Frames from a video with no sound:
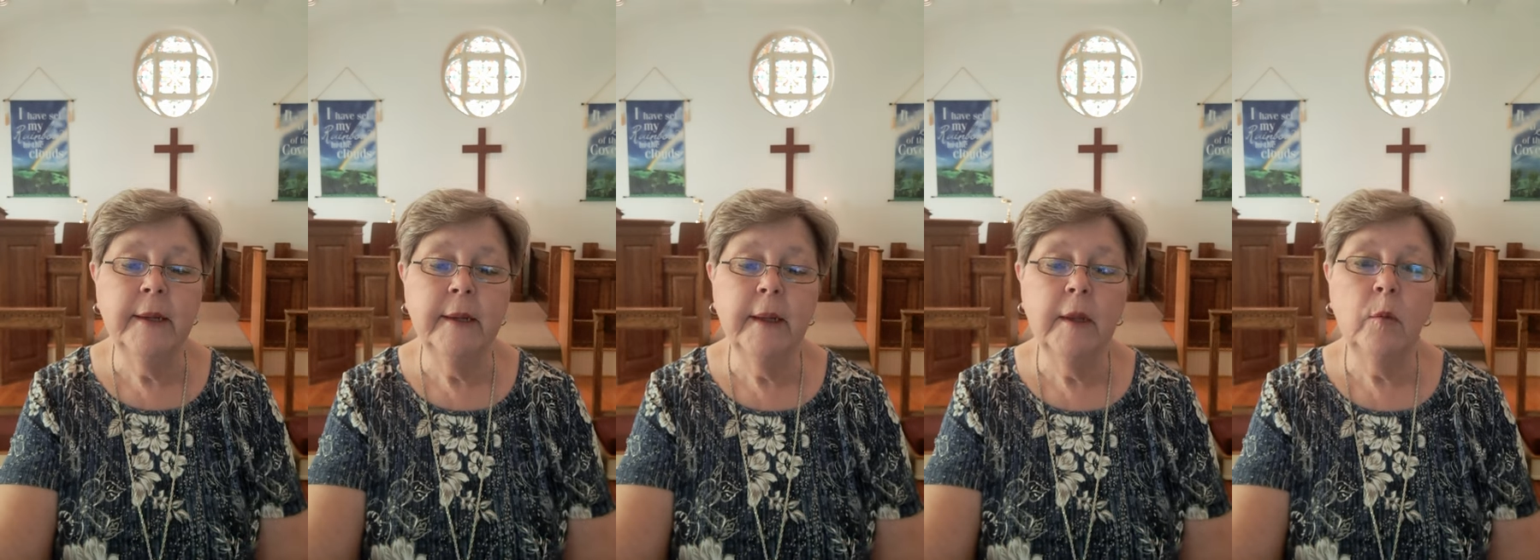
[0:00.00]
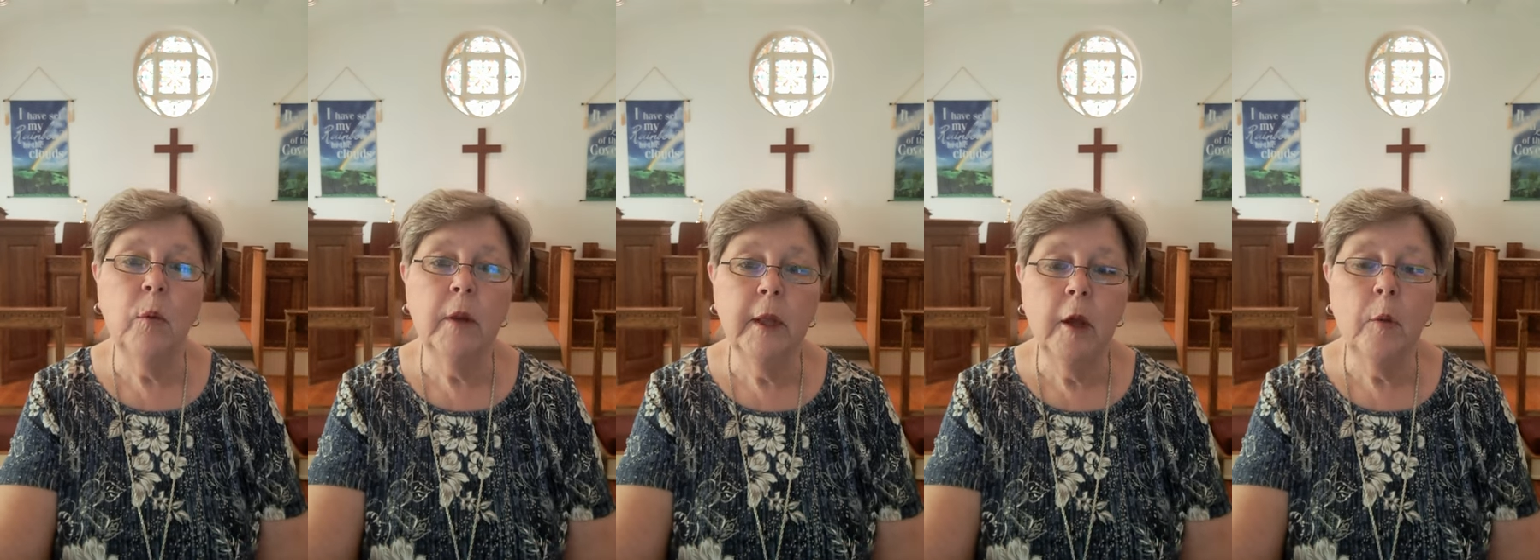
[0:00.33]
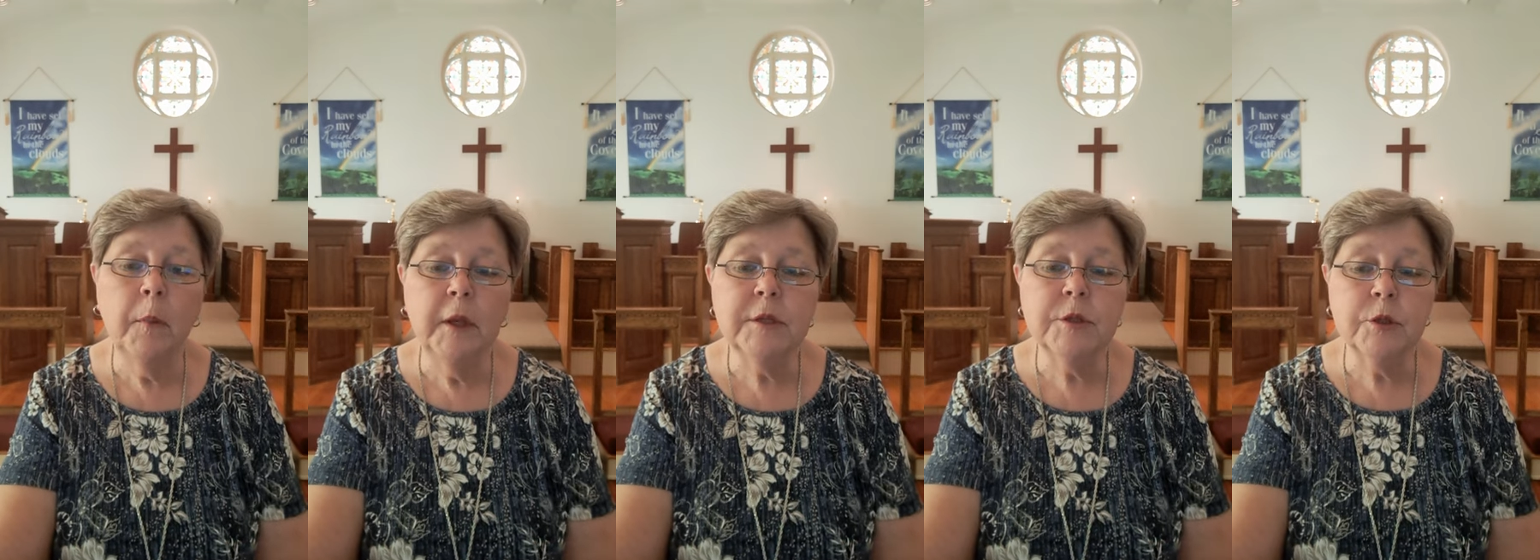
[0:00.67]
and will
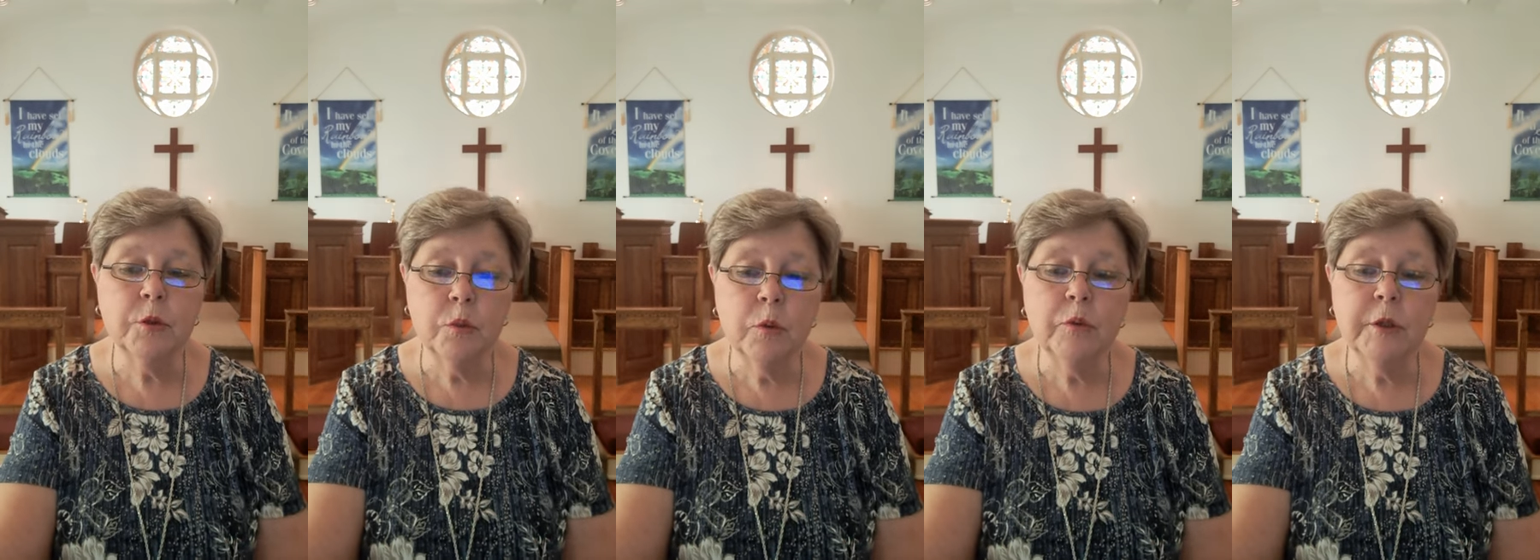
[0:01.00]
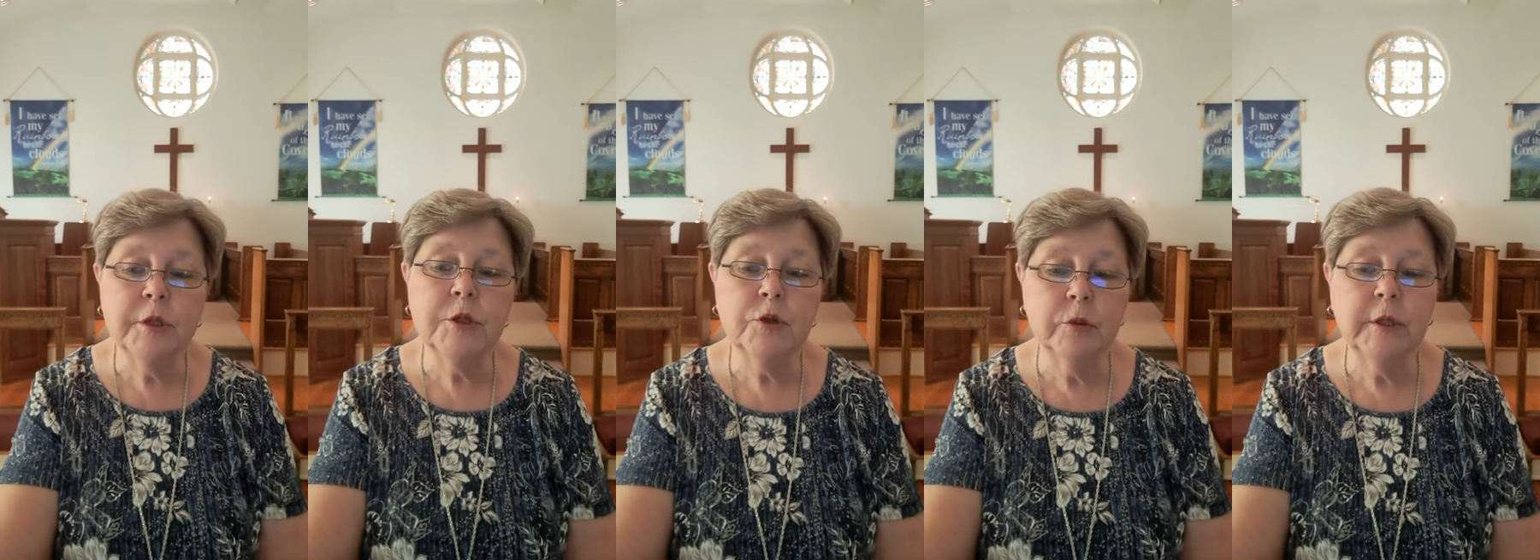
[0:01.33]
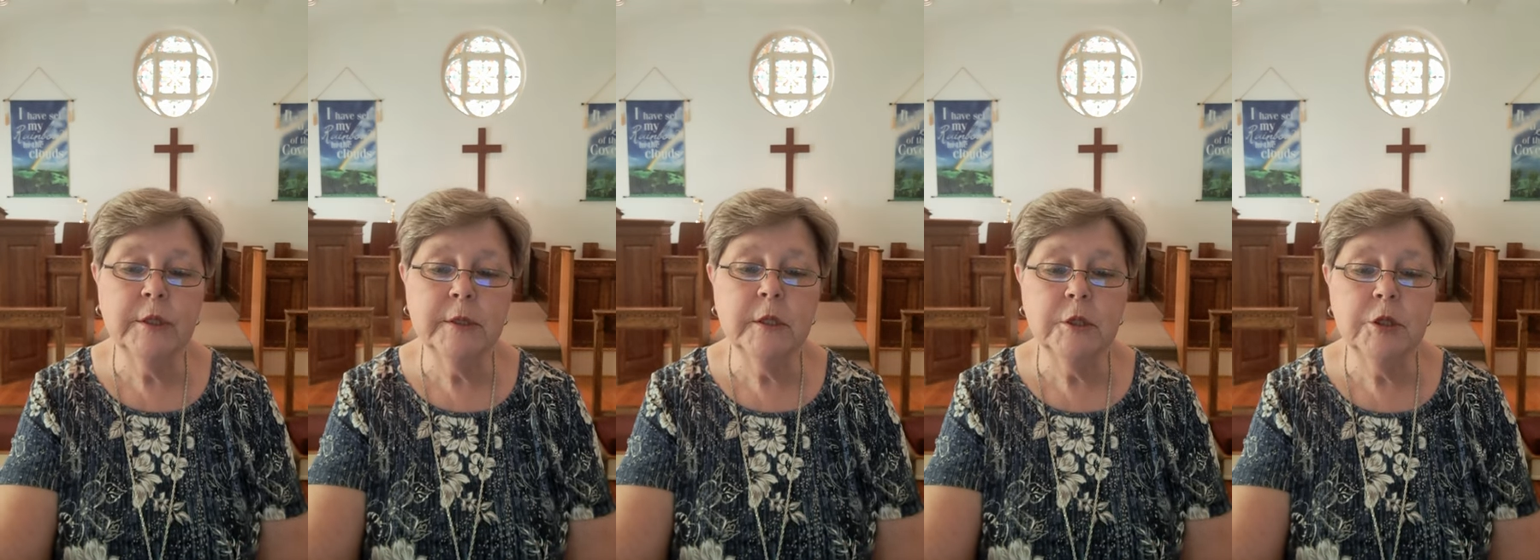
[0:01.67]
help us through this
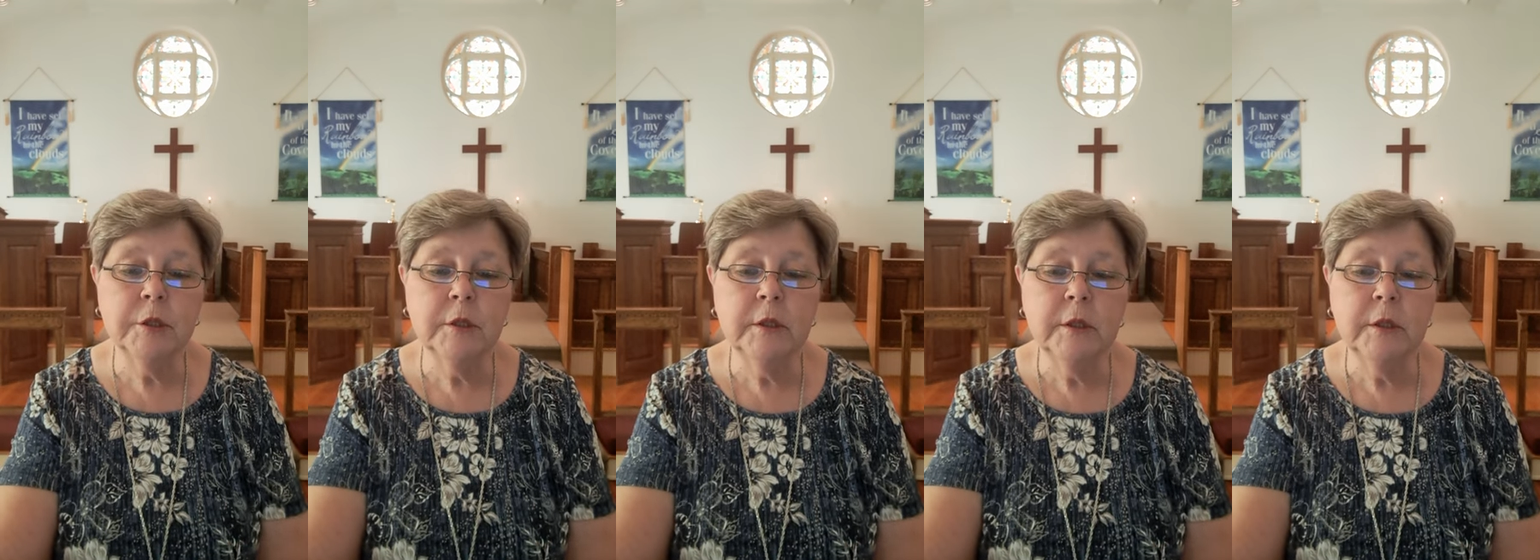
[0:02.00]
transition